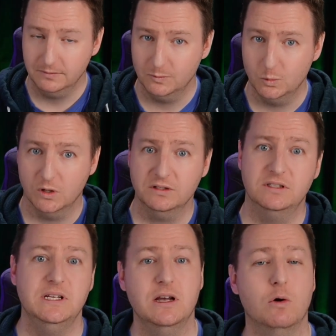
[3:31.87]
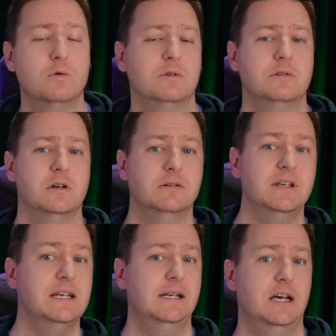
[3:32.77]
Once the owner of
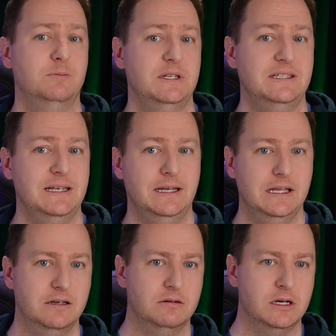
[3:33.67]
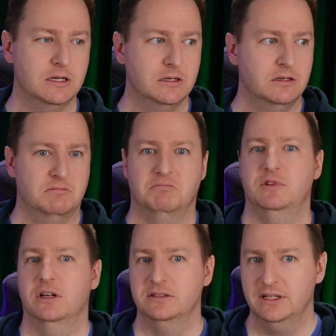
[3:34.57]
a Cloud PC either
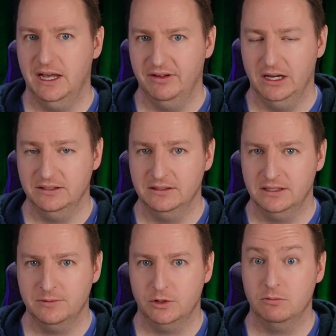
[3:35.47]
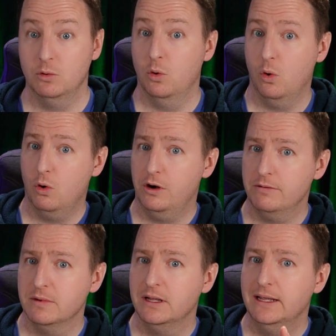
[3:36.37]
doesn't have a license anymore or
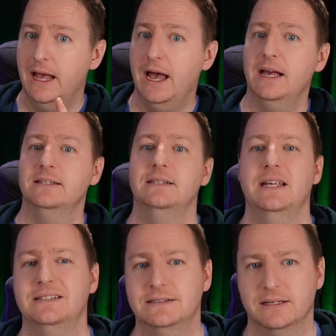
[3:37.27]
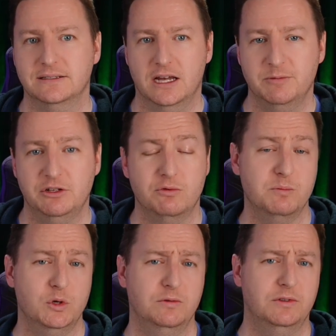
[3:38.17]
has its assignment
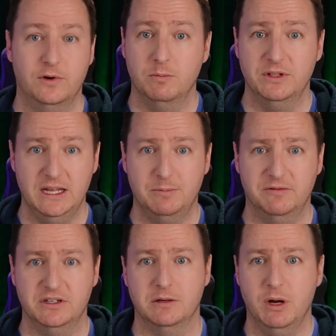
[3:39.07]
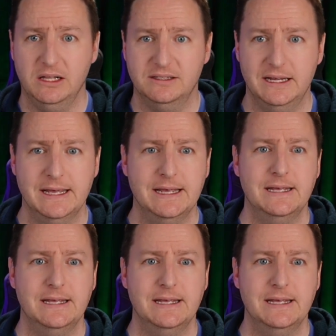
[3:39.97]
removed from the provisioning policy,